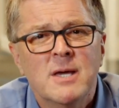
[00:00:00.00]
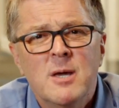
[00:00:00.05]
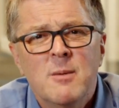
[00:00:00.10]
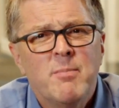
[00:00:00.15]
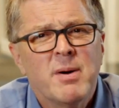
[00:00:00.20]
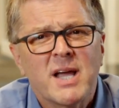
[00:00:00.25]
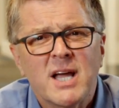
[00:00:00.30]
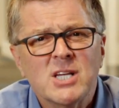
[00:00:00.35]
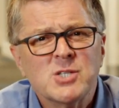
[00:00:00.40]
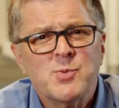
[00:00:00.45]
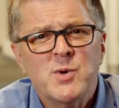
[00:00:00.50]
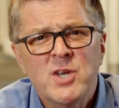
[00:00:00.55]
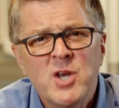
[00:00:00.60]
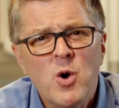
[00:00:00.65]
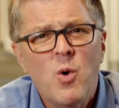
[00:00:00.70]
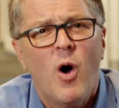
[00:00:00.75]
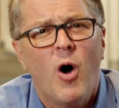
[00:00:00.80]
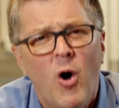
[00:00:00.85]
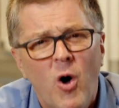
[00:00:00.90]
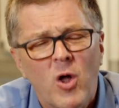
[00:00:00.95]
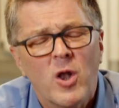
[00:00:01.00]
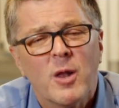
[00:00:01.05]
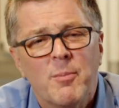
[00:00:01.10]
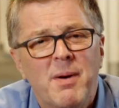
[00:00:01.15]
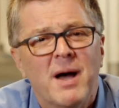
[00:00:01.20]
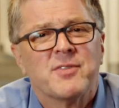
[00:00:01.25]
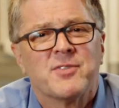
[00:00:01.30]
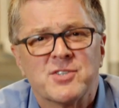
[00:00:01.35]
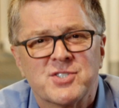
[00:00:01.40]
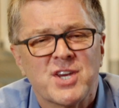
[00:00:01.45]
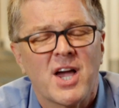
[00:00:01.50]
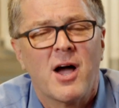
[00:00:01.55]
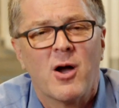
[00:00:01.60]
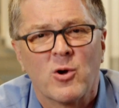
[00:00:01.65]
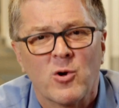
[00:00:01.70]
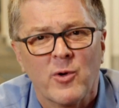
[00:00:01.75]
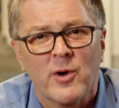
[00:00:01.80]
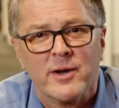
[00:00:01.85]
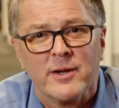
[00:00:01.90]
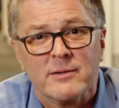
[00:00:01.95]
because we know all about the child
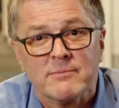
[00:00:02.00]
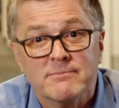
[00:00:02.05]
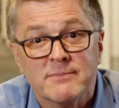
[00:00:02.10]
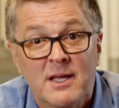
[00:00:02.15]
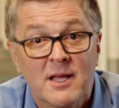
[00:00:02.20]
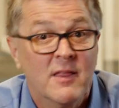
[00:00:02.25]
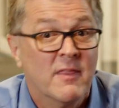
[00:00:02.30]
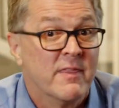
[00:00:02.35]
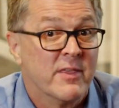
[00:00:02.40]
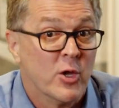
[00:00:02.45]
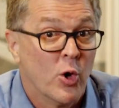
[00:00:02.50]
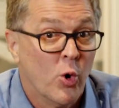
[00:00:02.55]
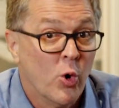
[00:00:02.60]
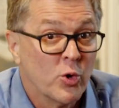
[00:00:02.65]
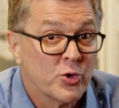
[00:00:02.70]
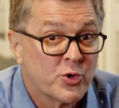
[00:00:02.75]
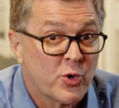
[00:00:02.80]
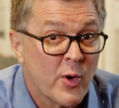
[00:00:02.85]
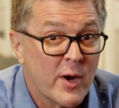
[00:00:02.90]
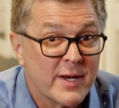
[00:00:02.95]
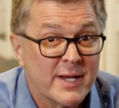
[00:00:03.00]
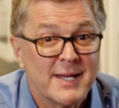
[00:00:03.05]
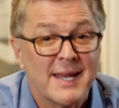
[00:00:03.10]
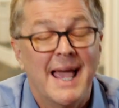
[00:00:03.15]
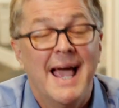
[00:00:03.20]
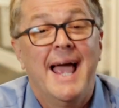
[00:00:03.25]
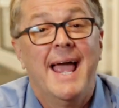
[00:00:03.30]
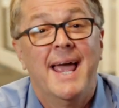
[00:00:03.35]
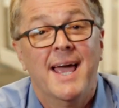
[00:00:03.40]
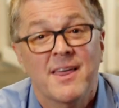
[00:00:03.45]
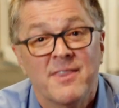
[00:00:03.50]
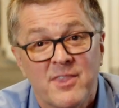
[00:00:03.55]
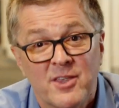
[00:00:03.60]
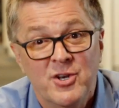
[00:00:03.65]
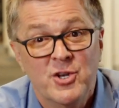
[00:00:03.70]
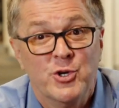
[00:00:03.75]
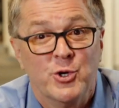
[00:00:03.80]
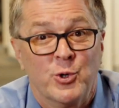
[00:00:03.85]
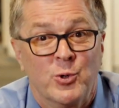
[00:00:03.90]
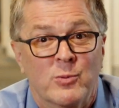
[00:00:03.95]
credit, the old credit and the
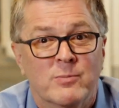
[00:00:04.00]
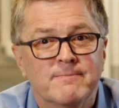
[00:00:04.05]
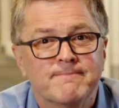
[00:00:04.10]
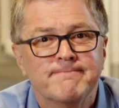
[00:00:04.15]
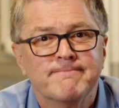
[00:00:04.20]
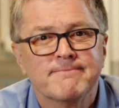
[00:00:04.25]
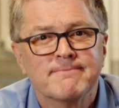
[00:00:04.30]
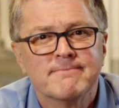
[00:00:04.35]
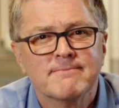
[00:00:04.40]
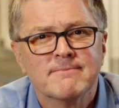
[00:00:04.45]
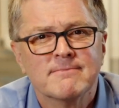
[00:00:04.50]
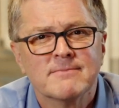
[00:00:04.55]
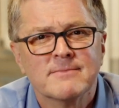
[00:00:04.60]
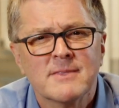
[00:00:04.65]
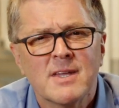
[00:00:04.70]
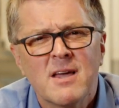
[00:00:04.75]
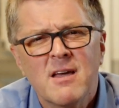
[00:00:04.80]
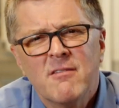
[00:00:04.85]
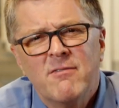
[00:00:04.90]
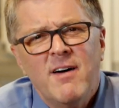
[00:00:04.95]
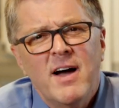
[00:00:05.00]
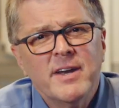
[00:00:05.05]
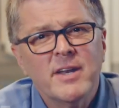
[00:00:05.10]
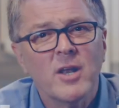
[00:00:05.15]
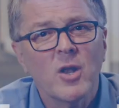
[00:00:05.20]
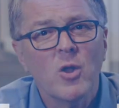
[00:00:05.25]
new. Find a